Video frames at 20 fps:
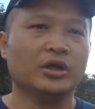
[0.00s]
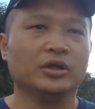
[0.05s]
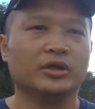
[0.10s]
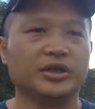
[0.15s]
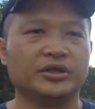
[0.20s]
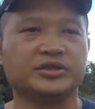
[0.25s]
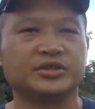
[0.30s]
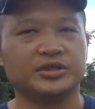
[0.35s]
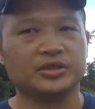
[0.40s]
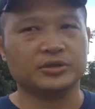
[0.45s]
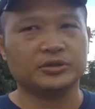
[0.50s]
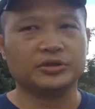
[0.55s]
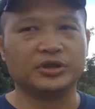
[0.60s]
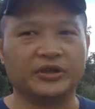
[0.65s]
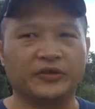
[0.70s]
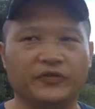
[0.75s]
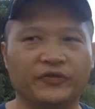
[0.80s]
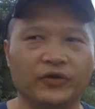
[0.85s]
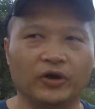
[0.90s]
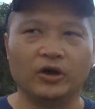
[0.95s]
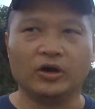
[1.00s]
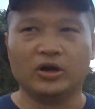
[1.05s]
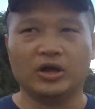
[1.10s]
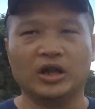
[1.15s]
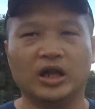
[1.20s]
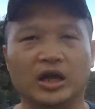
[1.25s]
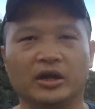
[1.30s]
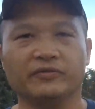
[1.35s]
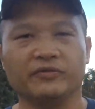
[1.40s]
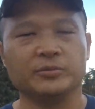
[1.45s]
they still default, a
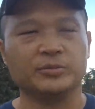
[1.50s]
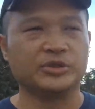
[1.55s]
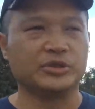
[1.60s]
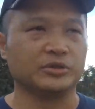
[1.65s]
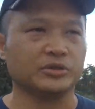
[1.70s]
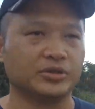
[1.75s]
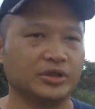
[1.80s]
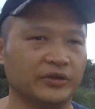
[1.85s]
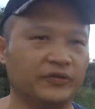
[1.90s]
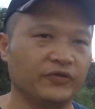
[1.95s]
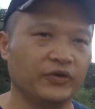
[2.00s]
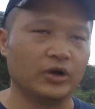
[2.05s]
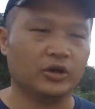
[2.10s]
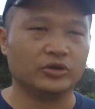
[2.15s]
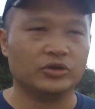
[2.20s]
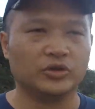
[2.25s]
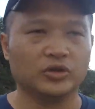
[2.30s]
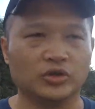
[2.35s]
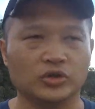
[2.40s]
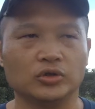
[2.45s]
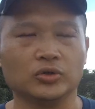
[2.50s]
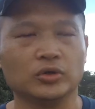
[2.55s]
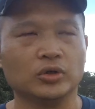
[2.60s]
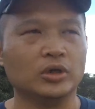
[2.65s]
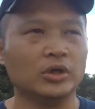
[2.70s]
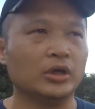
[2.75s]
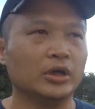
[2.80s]
lot of them still default to